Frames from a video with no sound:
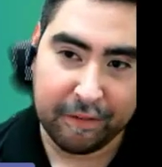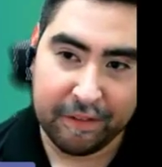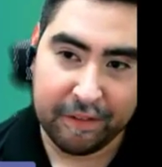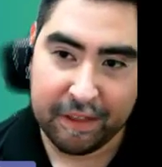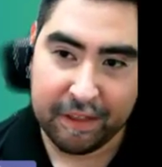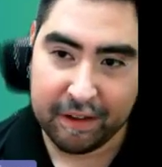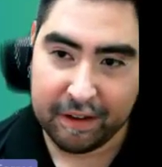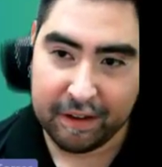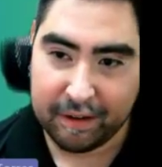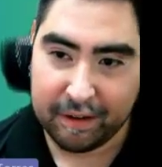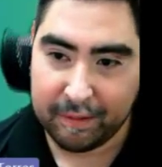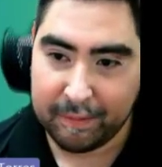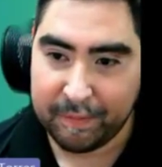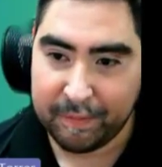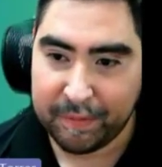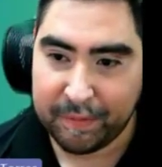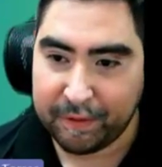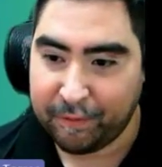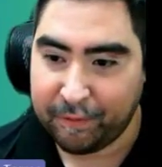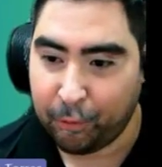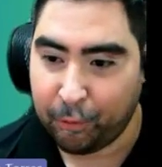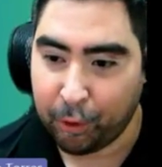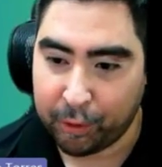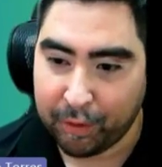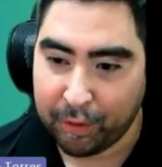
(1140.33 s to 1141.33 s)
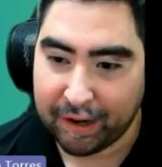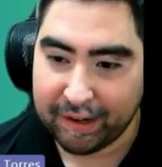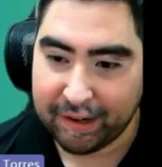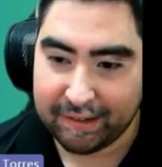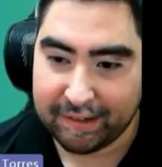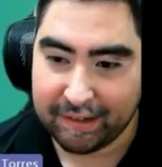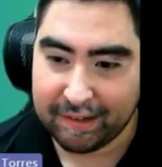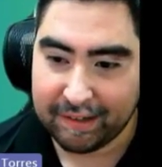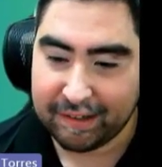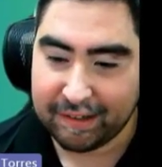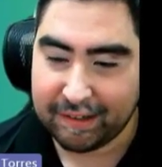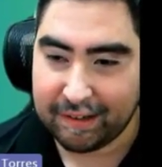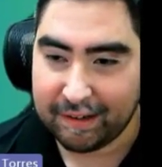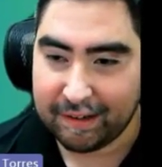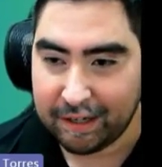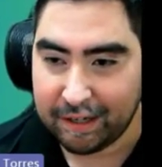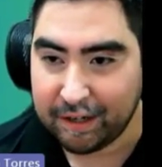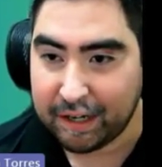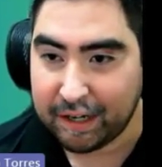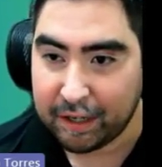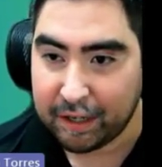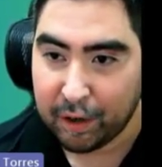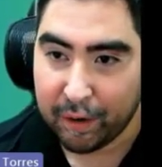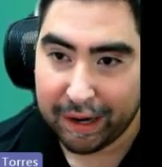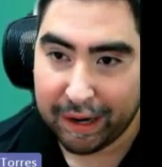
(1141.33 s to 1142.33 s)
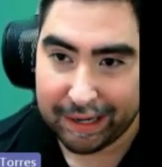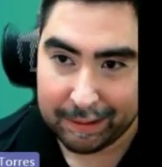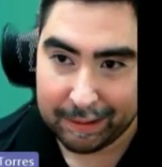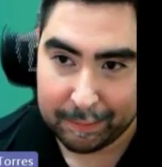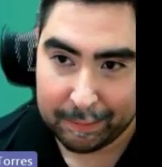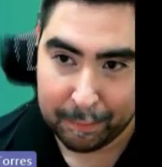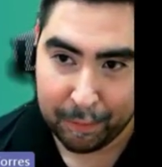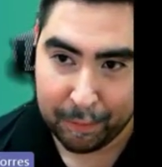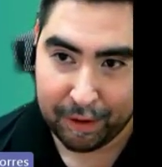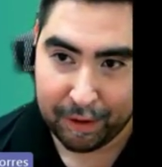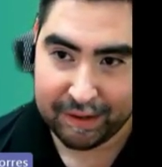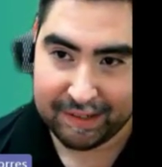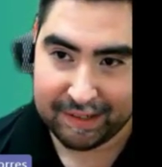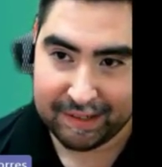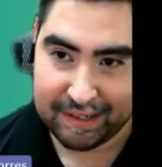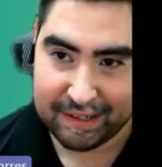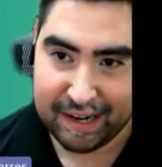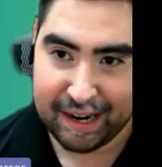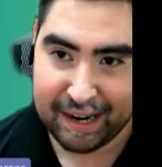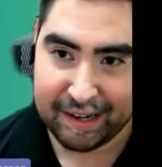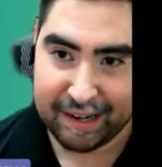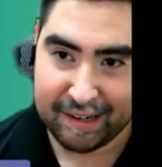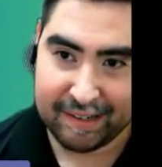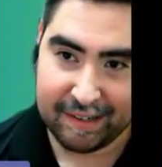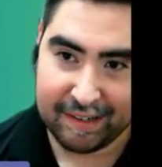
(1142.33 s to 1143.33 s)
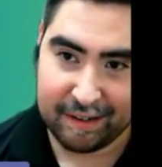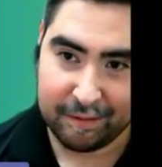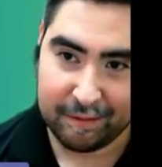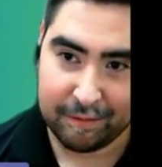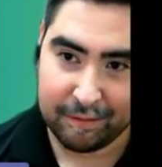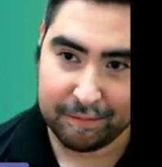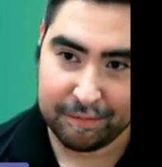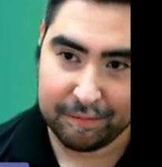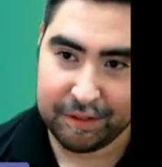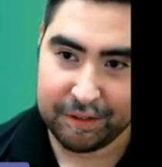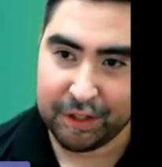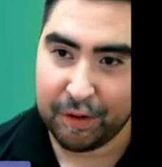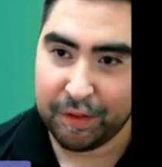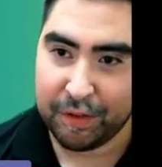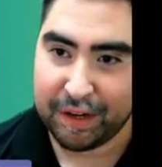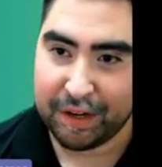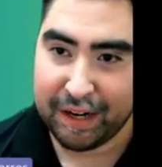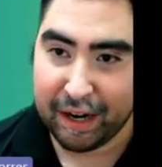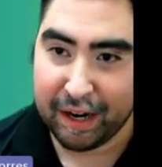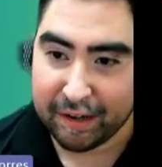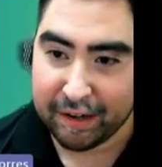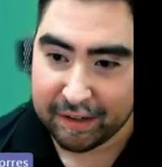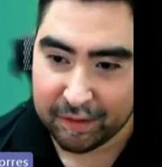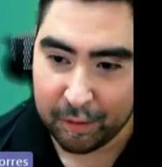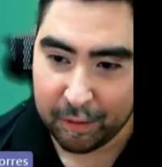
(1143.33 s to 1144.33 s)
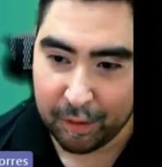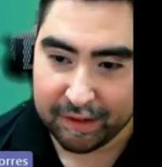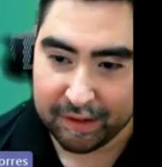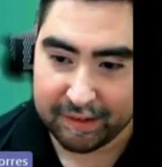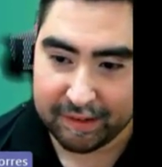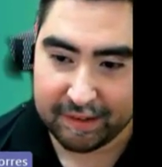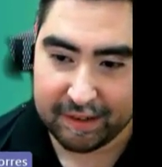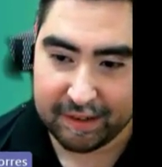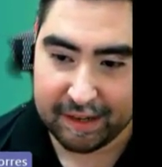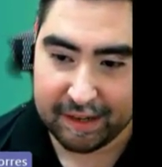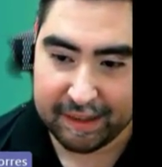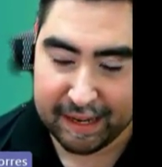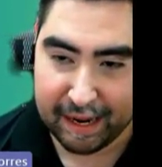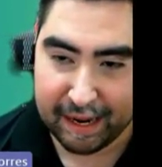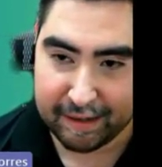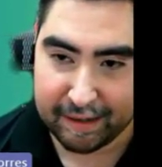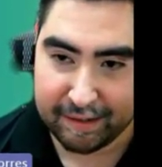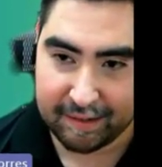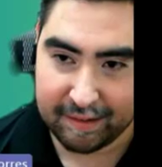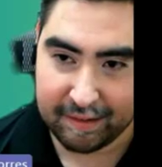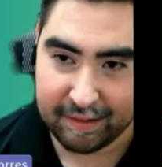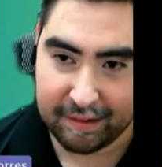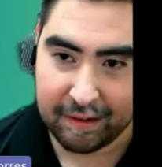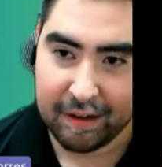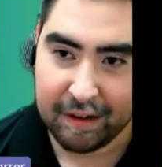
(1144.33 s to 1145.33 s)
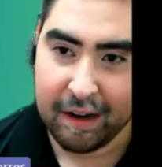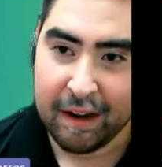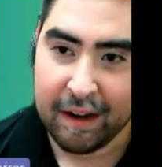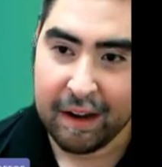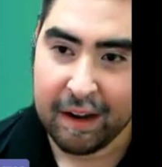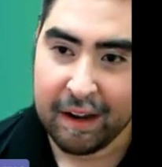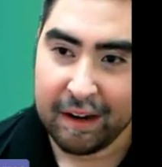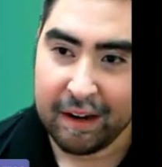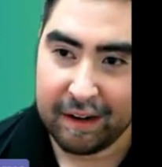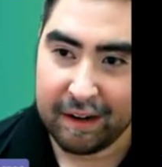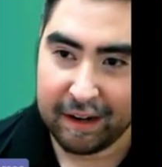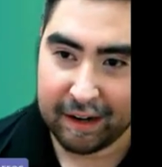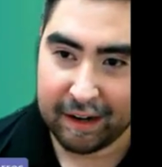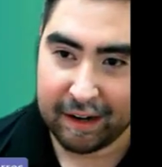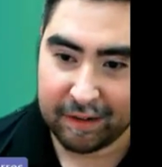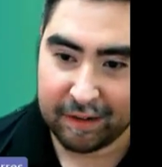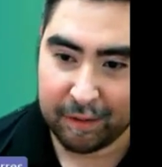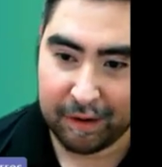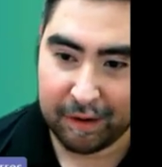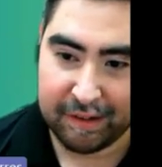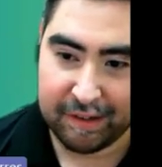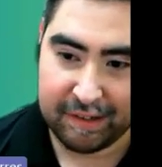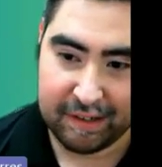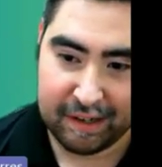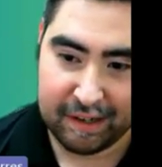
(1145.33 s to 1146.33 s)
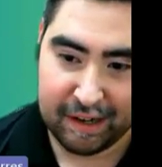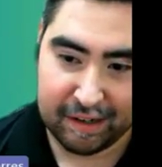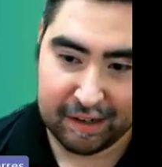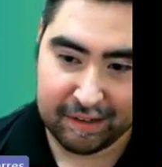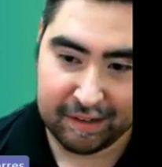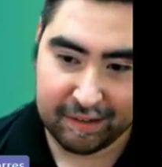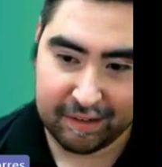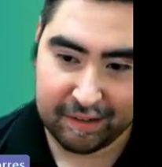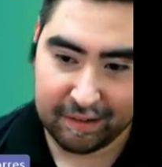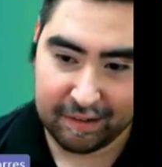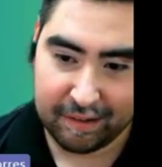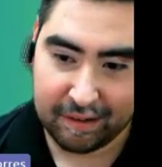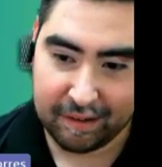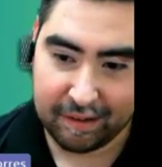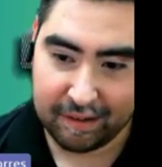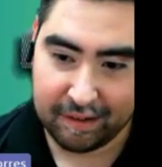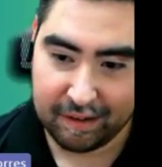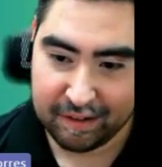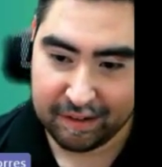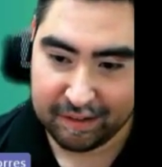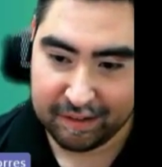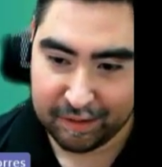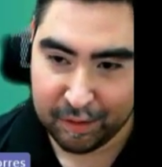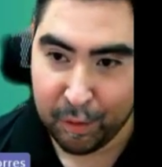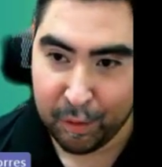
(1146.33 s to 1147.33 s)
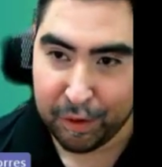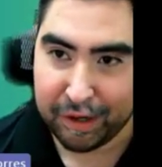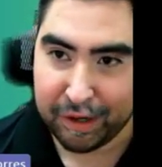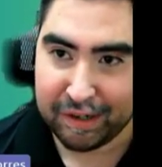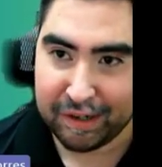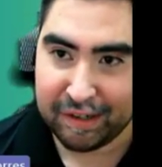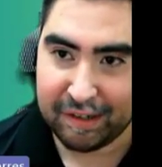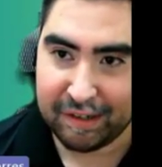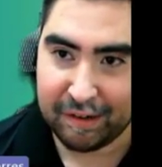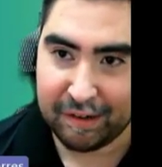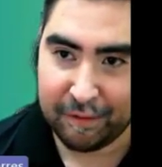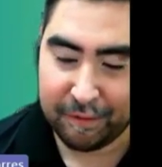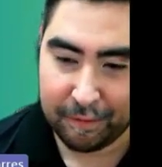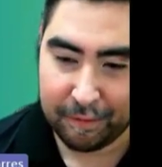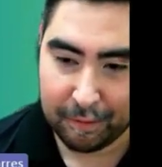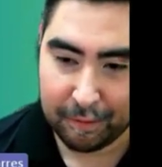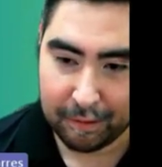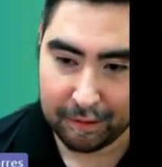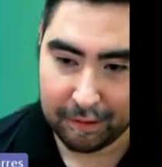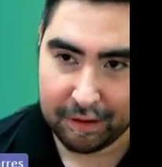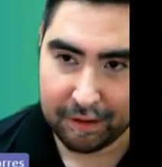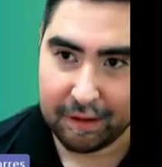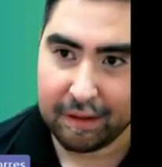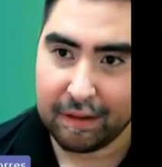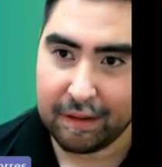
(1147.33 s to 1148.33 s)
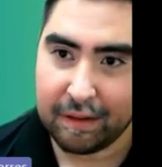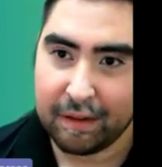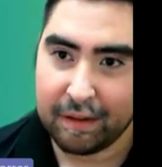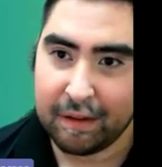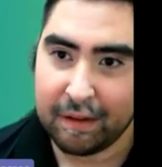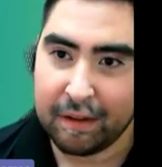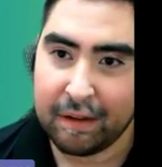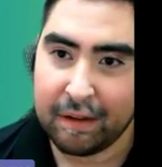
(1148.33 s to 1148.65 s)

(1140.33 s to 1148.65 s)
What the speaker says: all of the 4 questions. That you can go ahead and press next, and it'll show the next question and the answer, next question, answer, and so on and so forth.